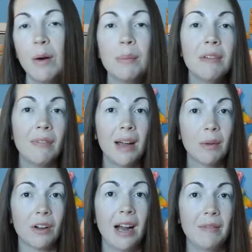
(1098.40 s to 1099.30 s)
I would be
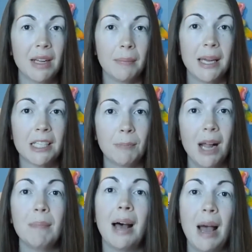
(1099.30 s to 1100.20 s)
fine with her having a pink
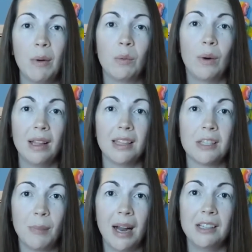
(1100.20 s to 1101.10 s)
sprite, but I would want
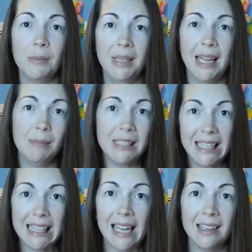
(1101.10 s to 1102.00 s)
the sprite to be named
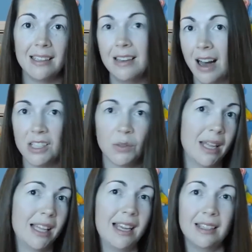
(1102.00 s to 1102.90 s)
Deelite, not
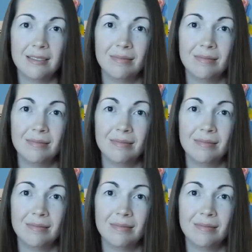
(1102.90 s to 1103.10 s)
Twilite.